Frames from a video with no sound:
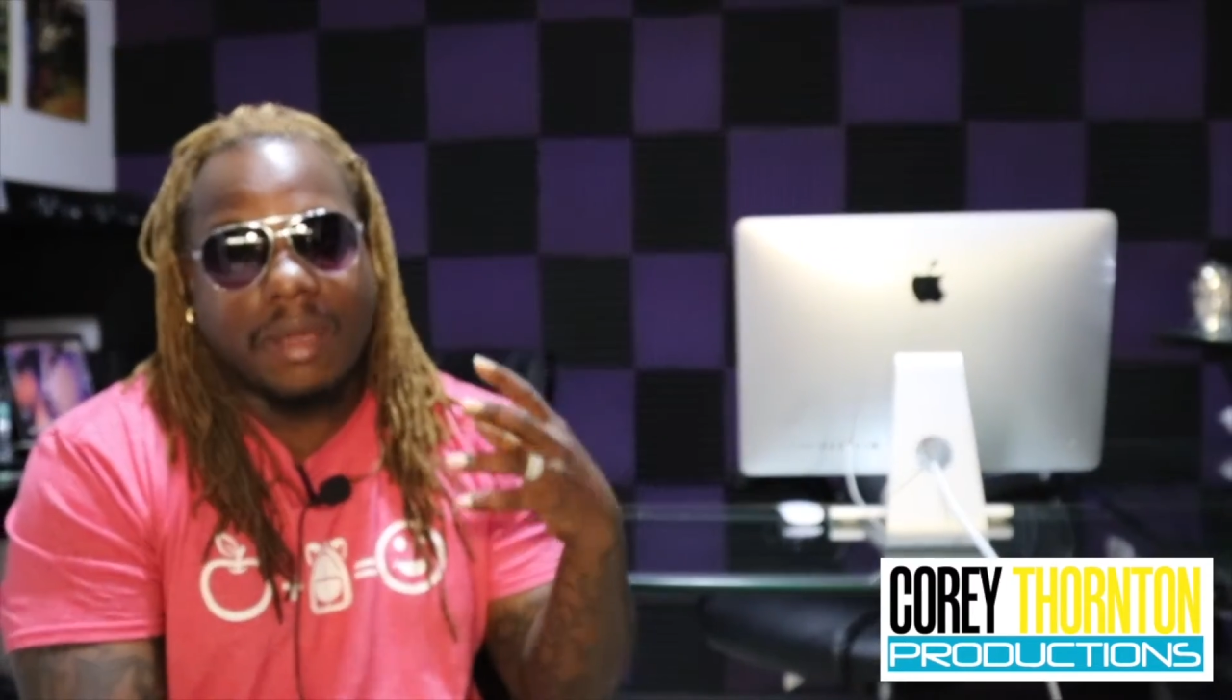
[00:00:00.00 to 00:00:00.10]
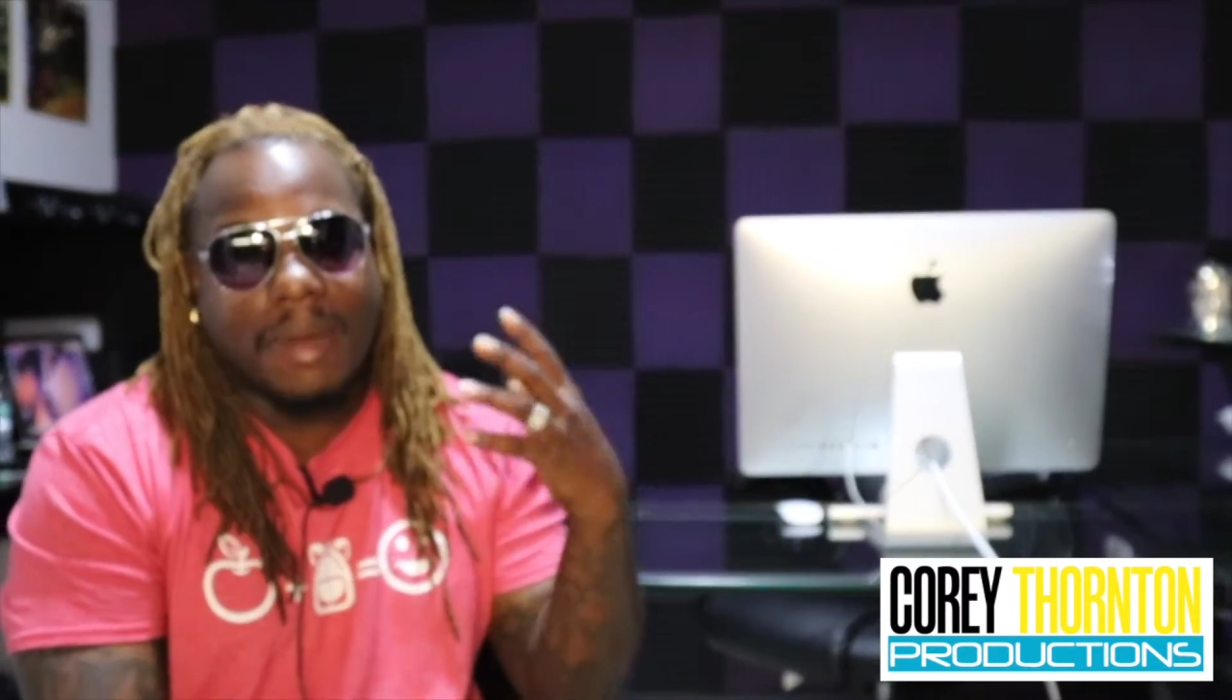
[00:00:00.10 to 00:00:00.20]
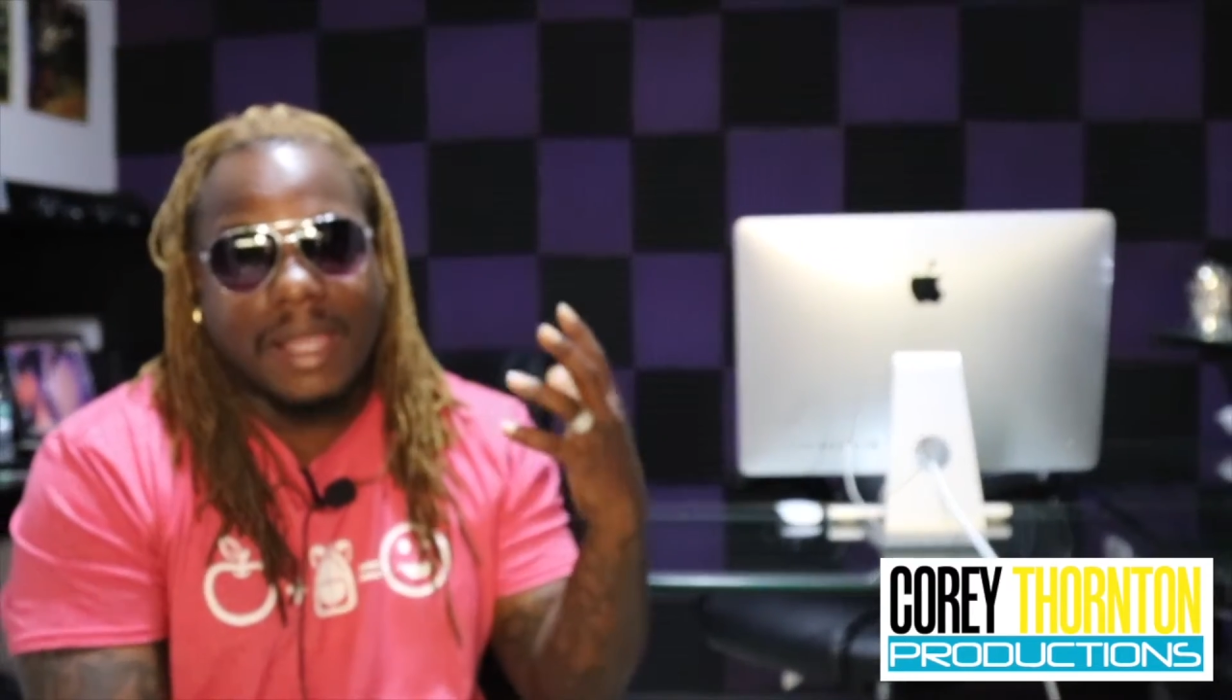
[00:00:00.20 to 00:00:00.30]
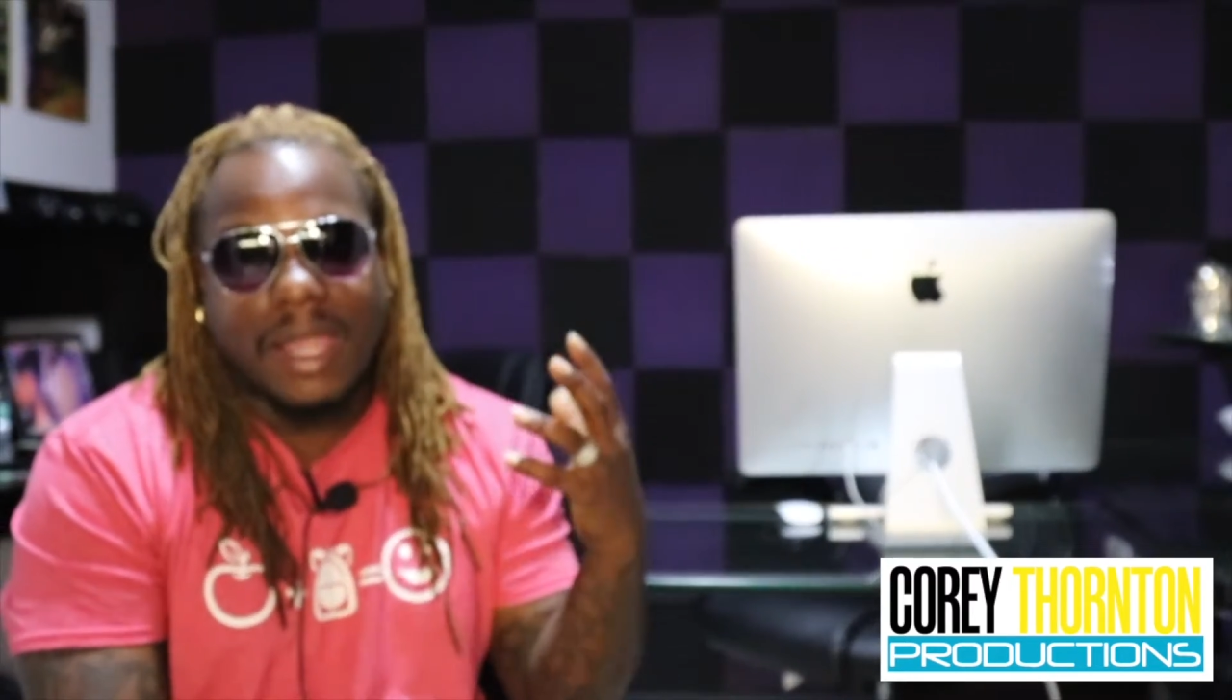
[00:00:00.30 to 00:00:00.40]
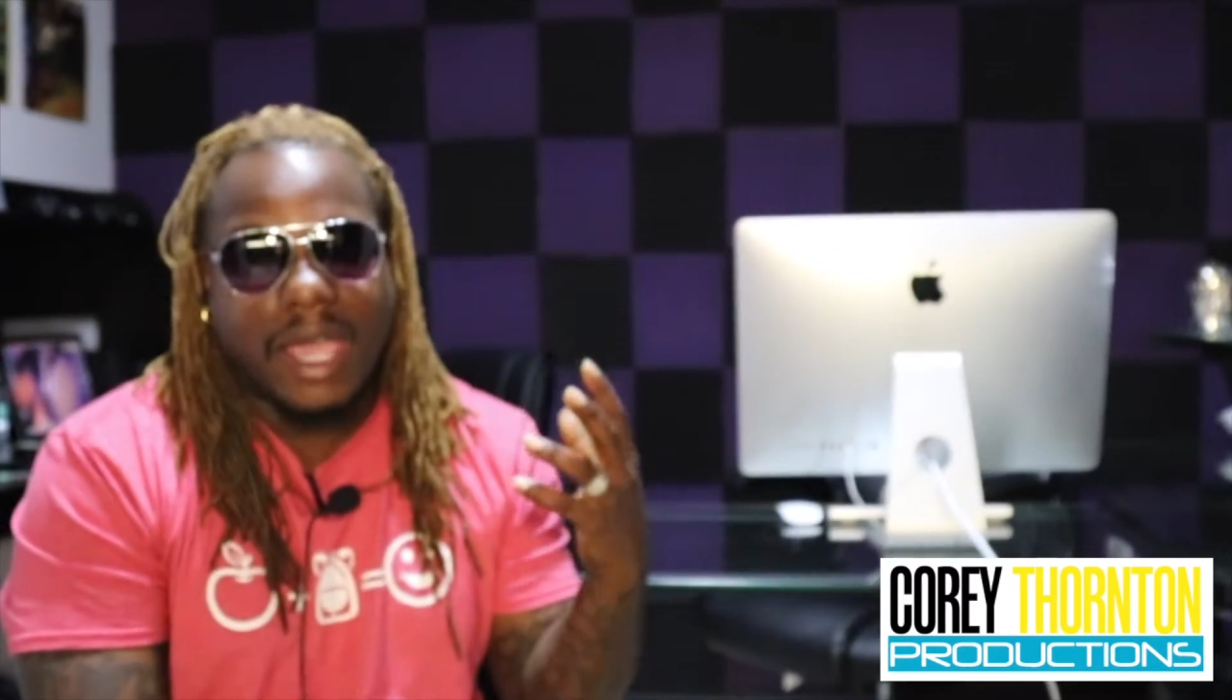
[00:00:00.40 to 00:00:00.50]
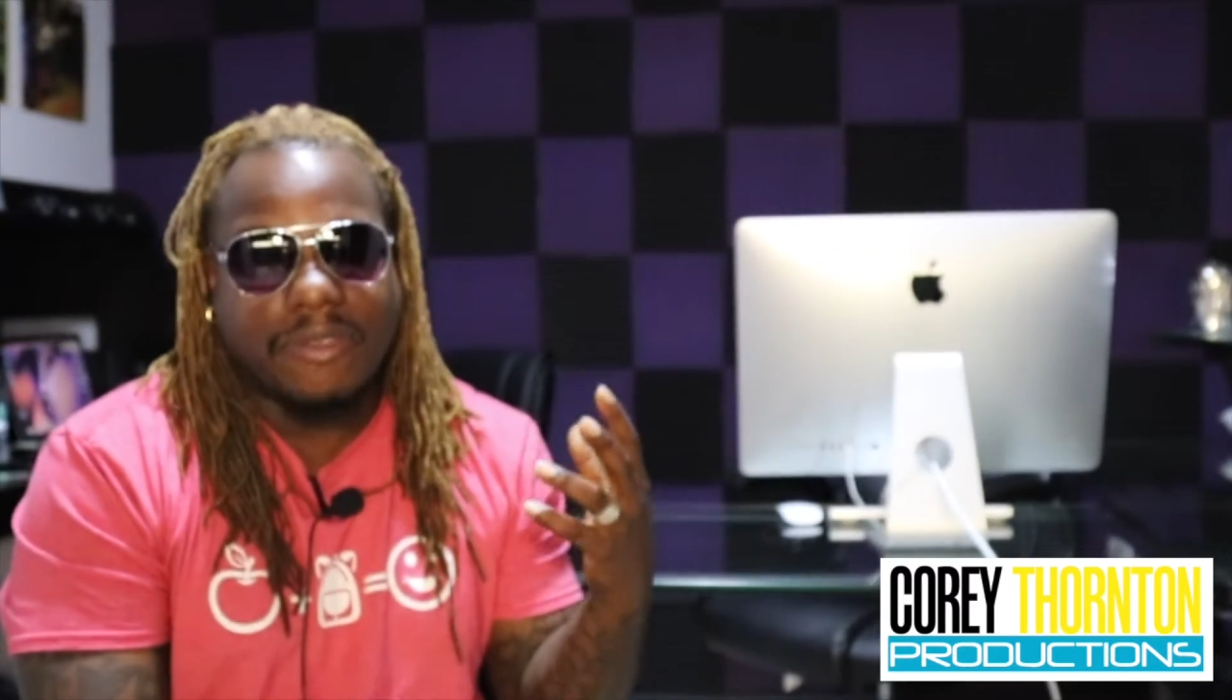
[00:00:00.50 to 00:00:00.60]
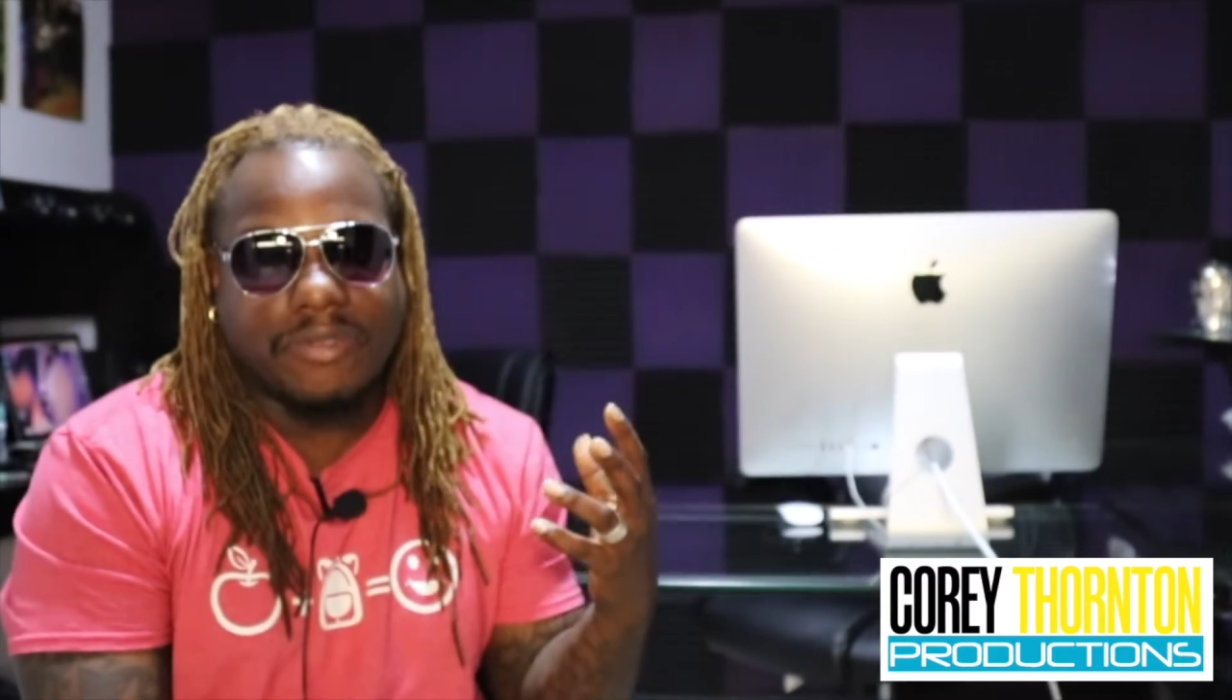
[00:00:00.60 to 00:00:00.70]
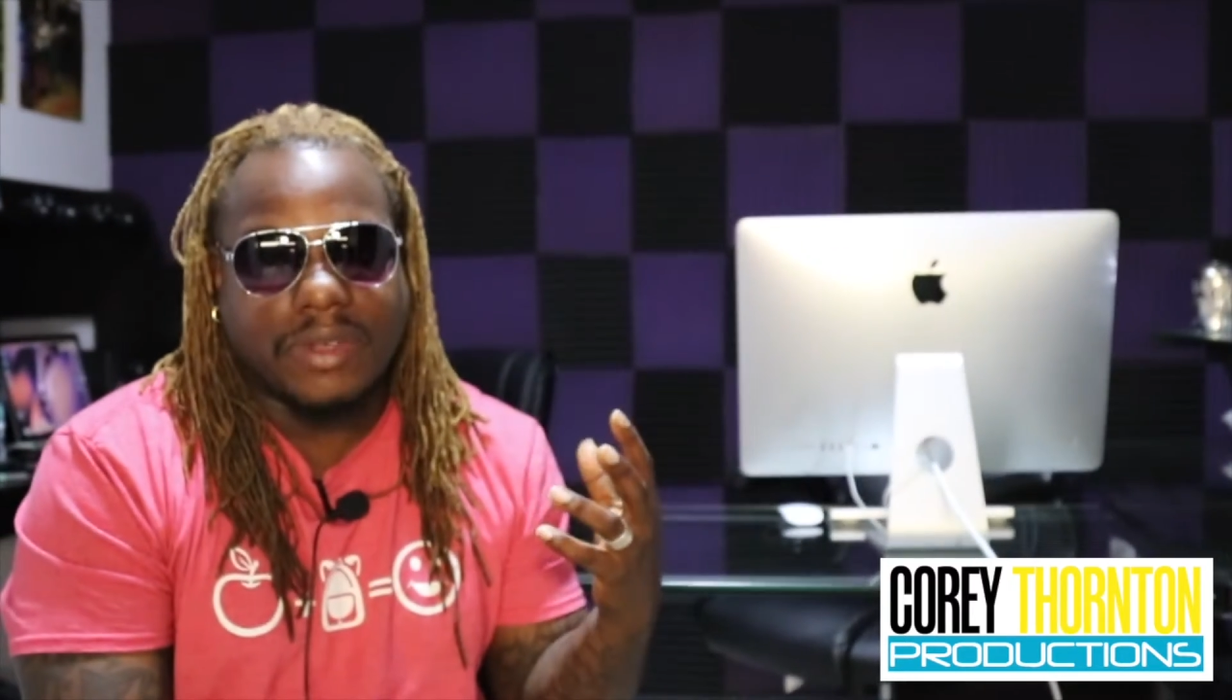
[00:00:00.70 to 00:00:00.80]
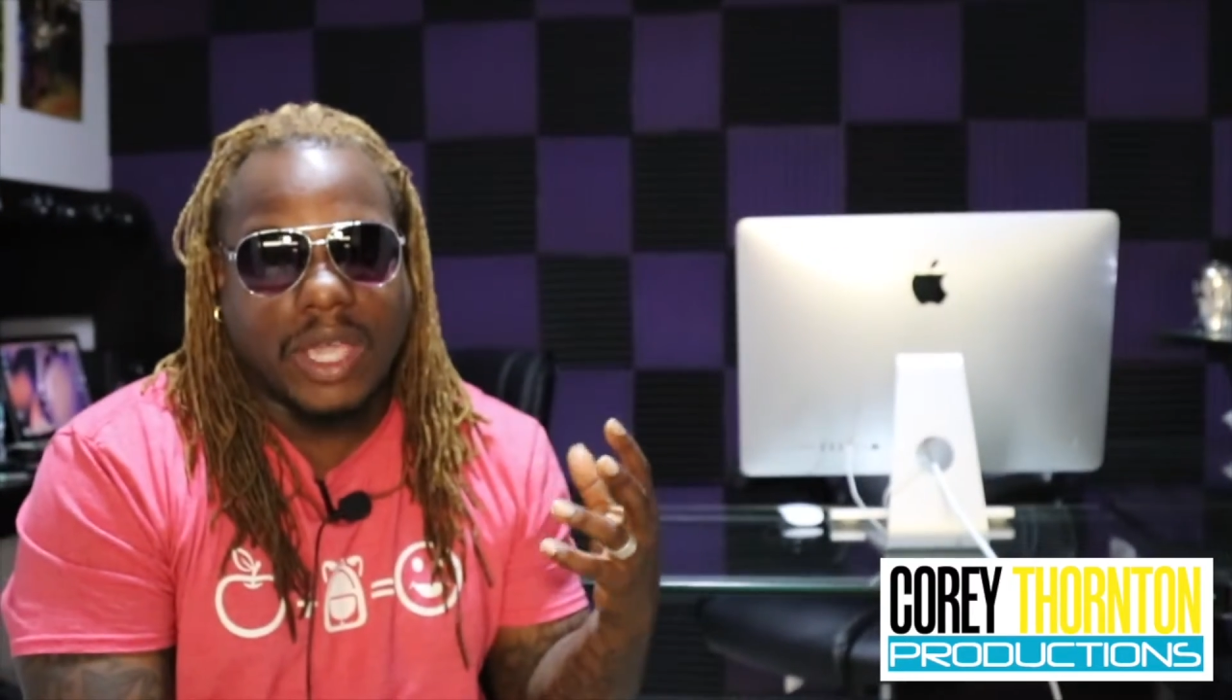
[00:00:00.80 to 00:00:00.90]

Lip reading: in my life,